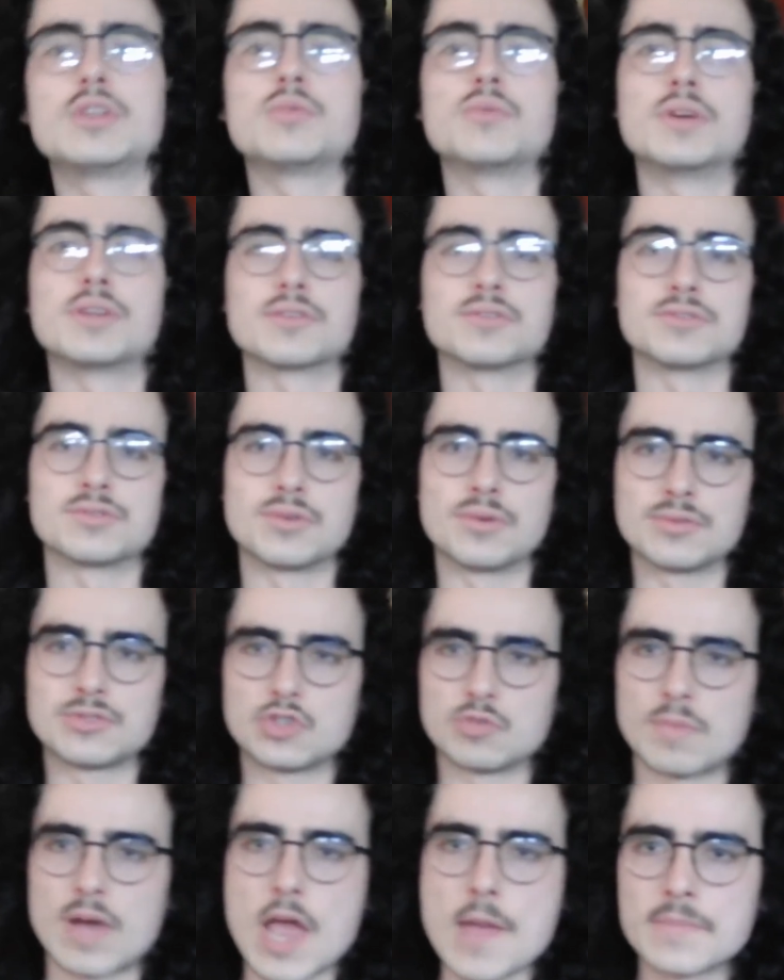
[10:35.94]
years old, so
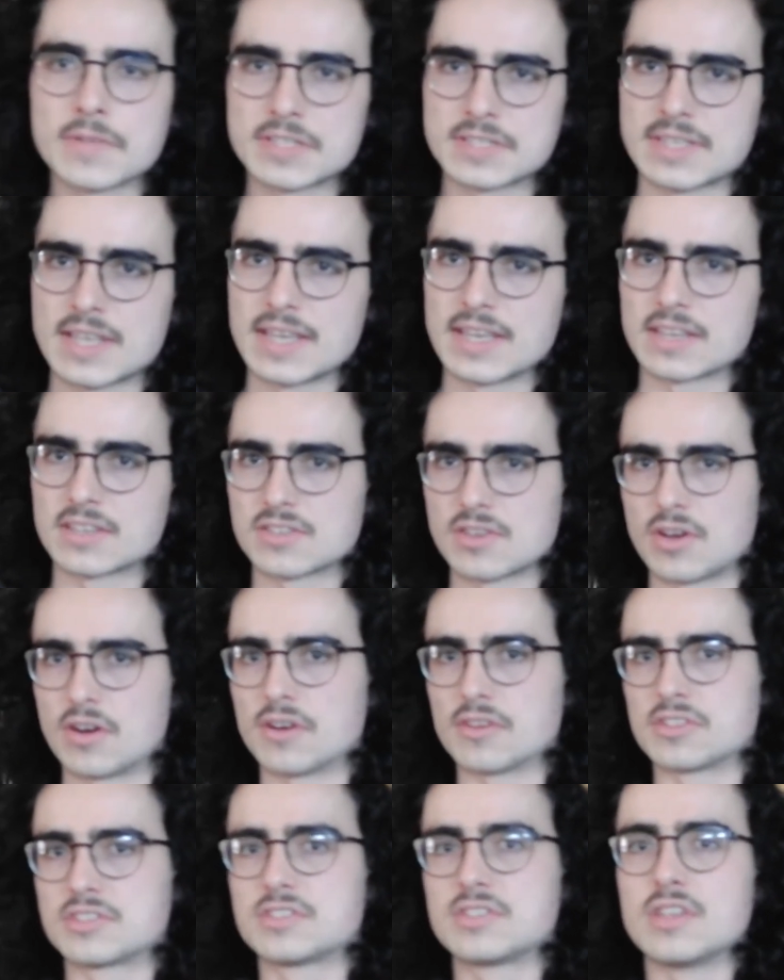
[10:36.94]
my mistakes are
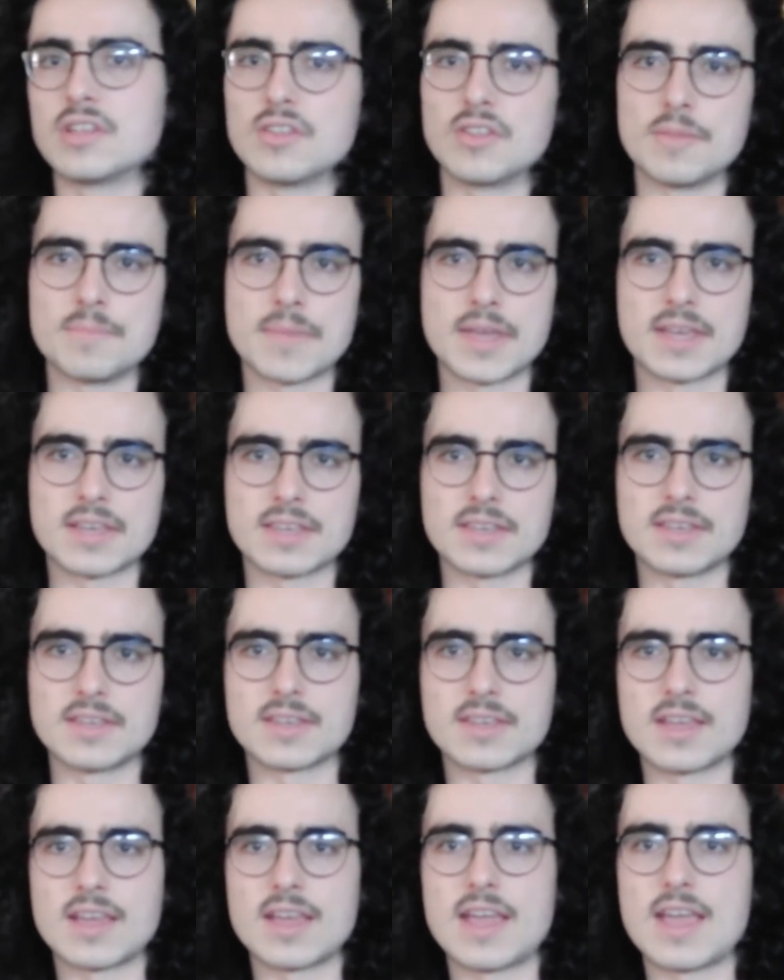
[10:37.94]
still in the making,
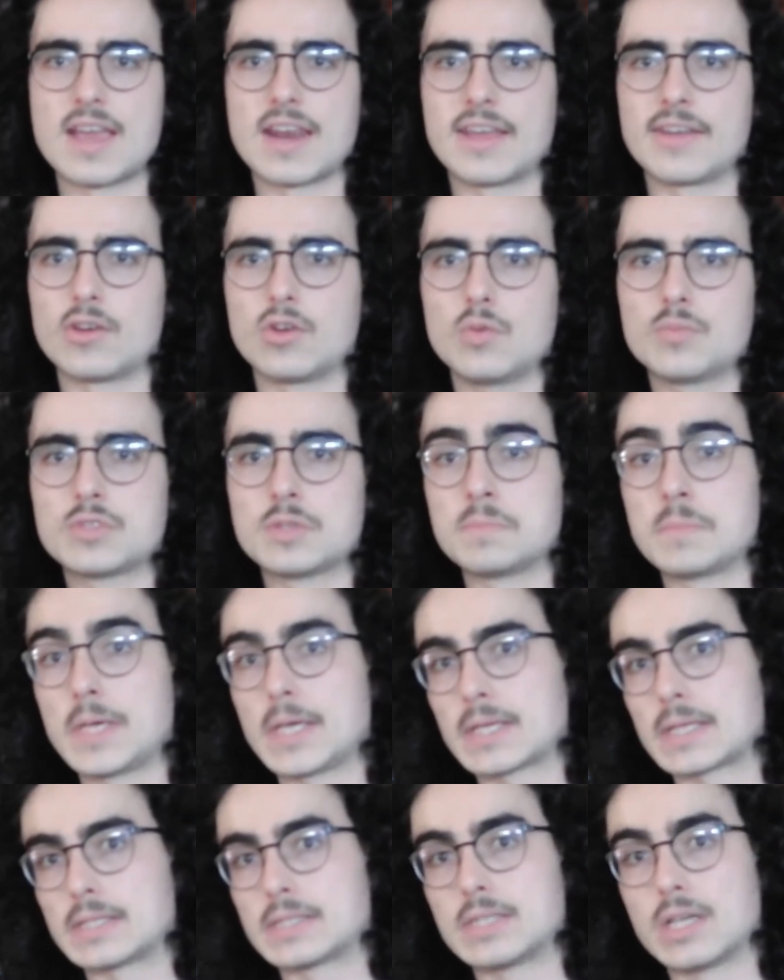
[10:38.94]
and I hope to make a
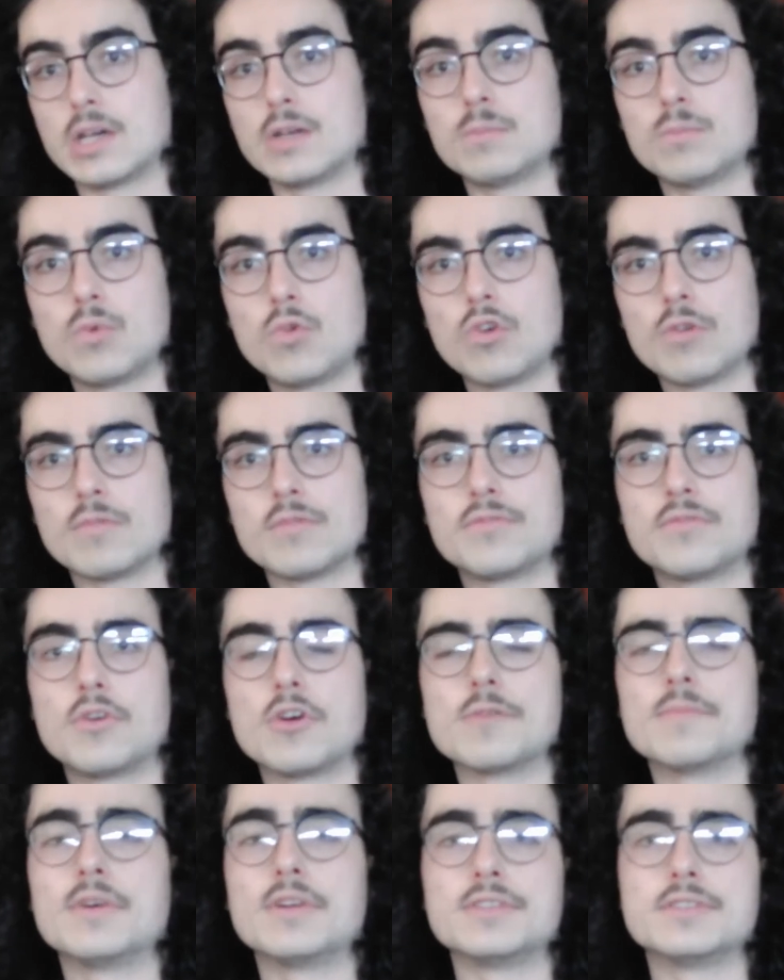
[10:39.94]
ton more before I'm
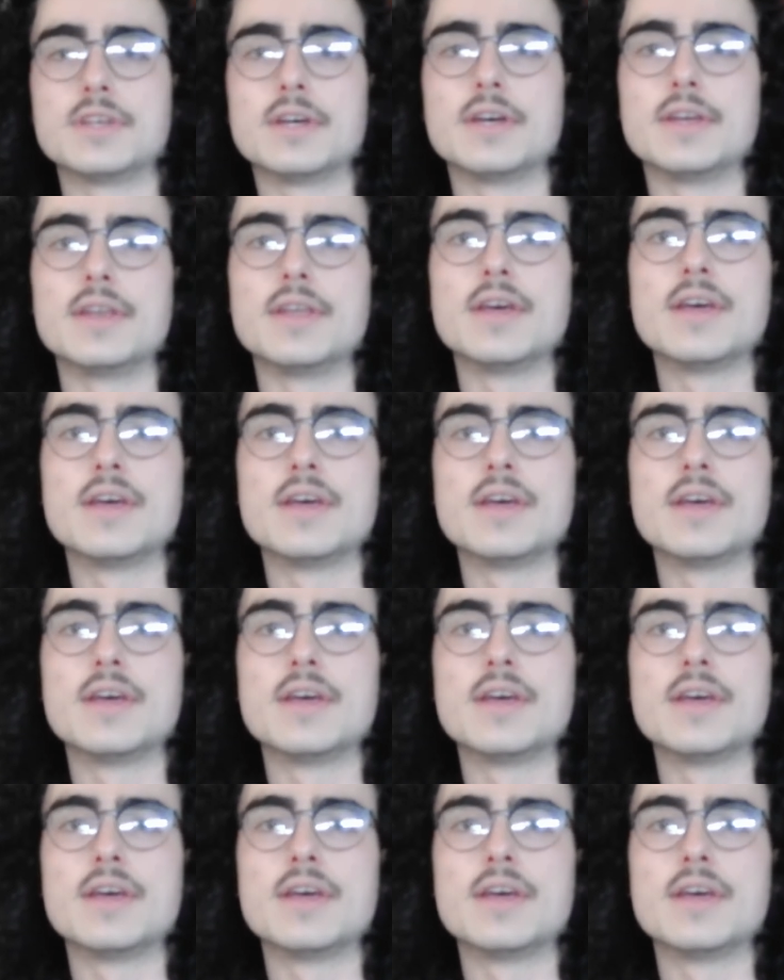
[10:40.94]
all done.